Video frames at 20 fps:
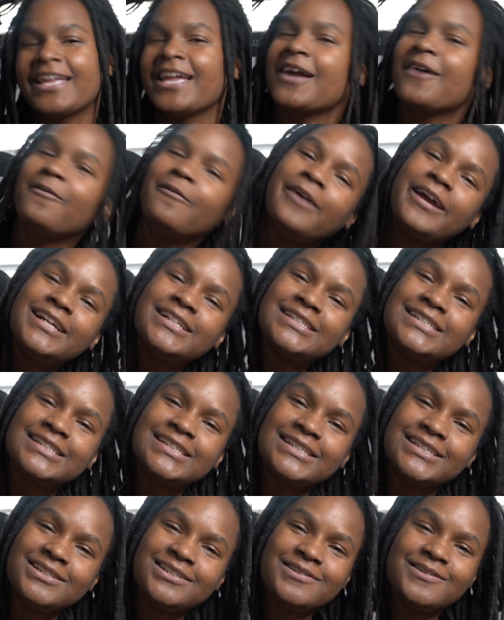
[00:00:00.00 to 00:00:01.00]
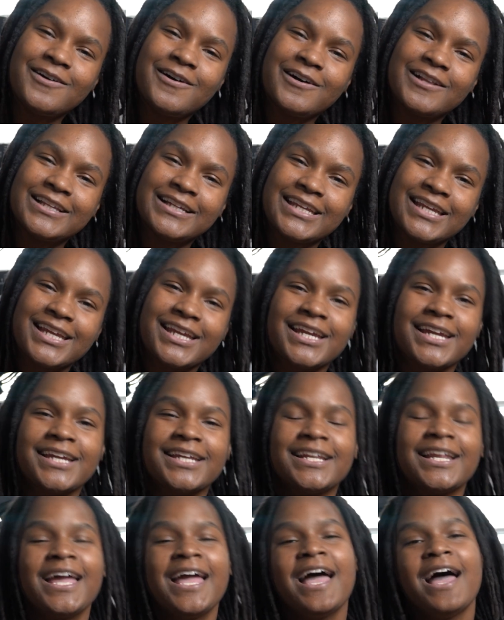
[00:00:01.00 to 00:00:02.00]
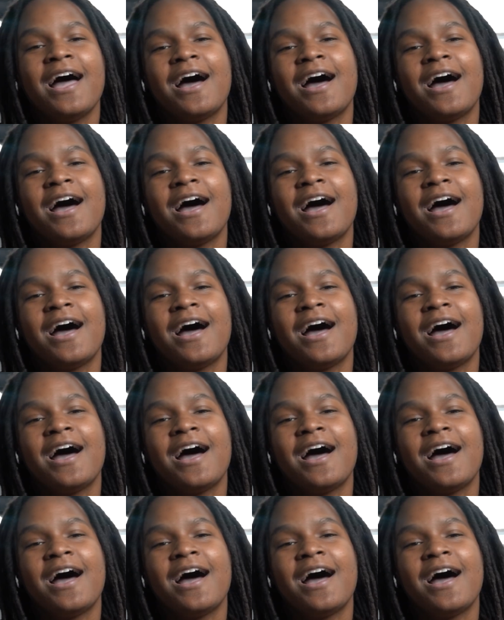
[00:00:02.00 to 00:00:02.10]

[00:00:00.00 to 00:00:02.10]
Can't wait to see you all again.